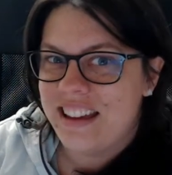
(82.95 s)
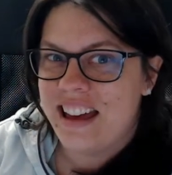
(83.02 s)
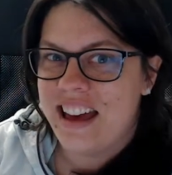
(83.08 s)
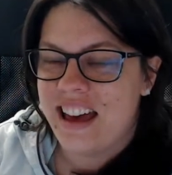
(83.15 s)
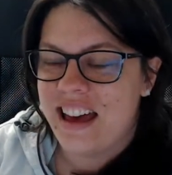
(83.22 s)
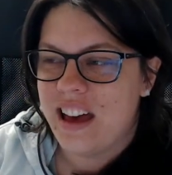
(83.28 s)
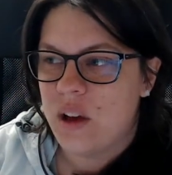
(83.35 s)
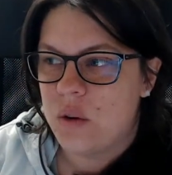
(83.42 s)

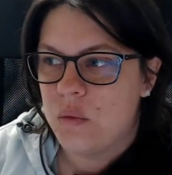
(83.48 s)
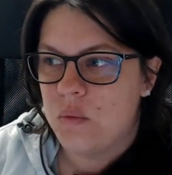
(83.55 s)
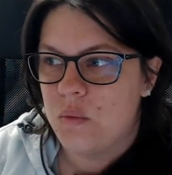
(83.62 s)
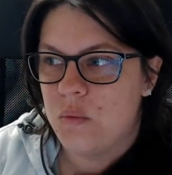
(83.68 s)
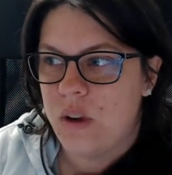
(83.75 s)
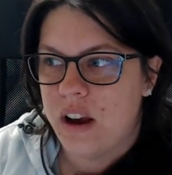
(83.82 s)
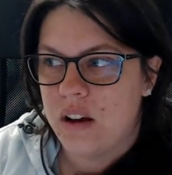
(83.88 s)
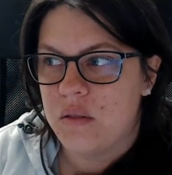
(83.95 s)

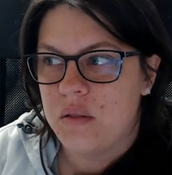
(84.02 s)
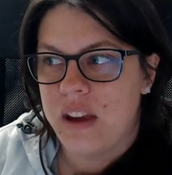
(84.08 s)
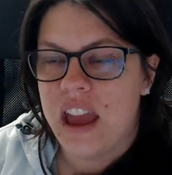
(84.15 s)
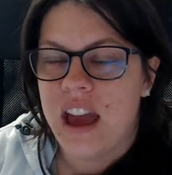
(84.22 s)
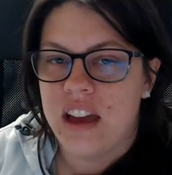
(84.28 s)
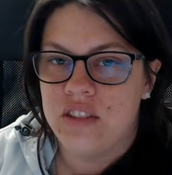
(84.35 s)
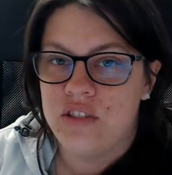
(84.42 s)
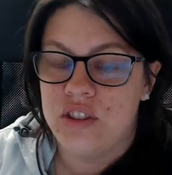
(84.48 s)
rare
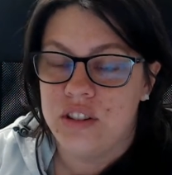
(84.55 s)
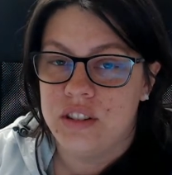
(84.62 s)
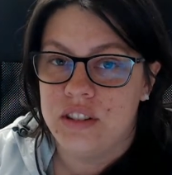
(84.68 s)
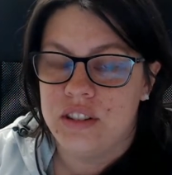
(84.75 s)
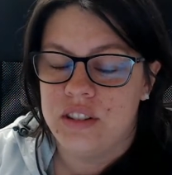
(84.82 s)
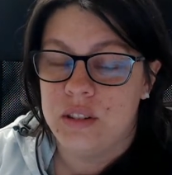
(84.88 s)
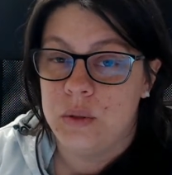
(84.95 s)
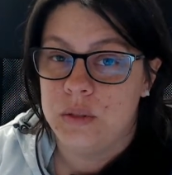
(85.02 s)
reactions
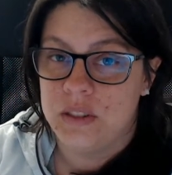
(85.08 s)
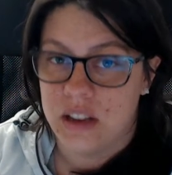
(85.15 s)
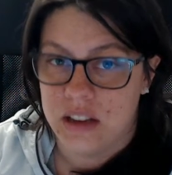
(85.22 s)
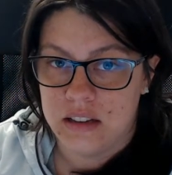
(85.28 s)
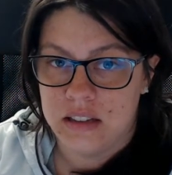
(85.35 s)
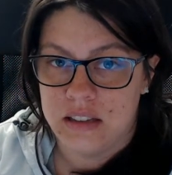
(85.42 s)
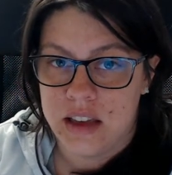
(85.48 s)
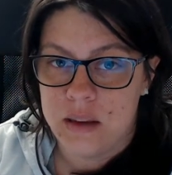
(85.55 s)
to
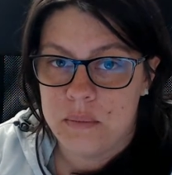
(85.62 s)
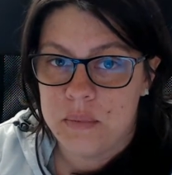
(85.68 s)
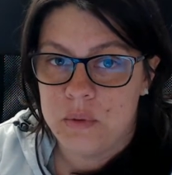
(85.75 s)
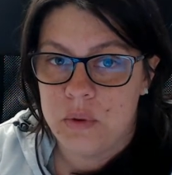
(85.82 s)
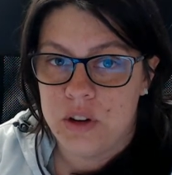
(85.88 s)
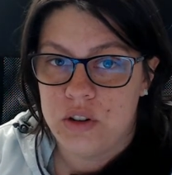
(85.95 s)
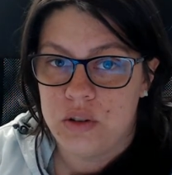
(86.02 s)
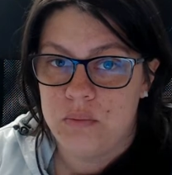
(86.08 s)
Cellcept,
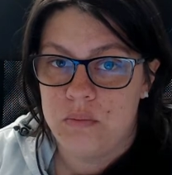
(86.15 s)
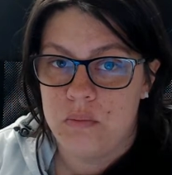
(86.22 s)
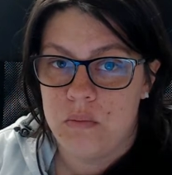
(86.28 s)
which